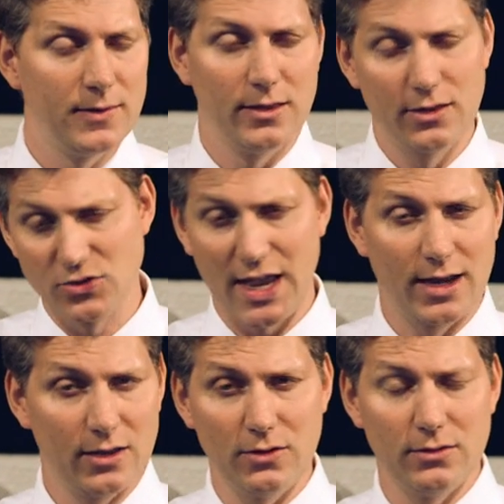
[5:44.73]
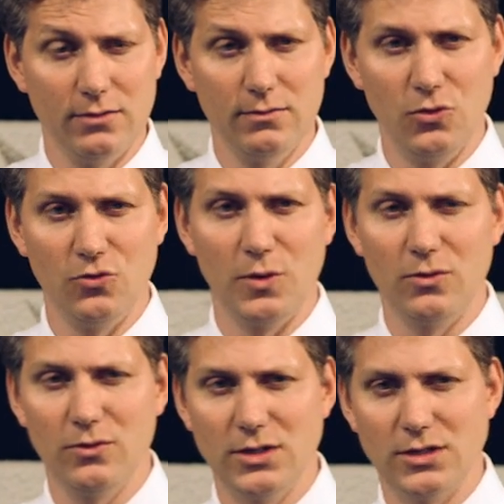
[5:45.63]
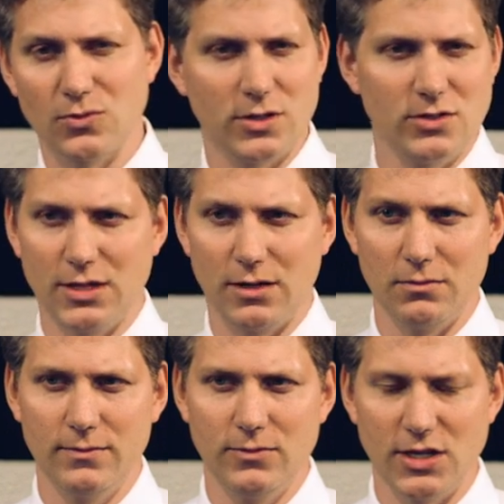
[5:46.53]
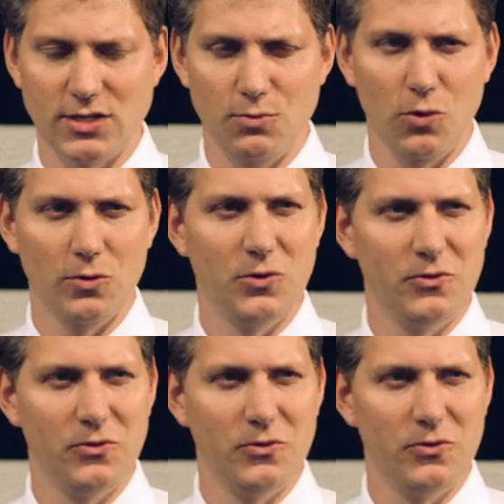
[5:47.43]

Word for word: And then there's handheld movement, which is what you see in Jason Bourne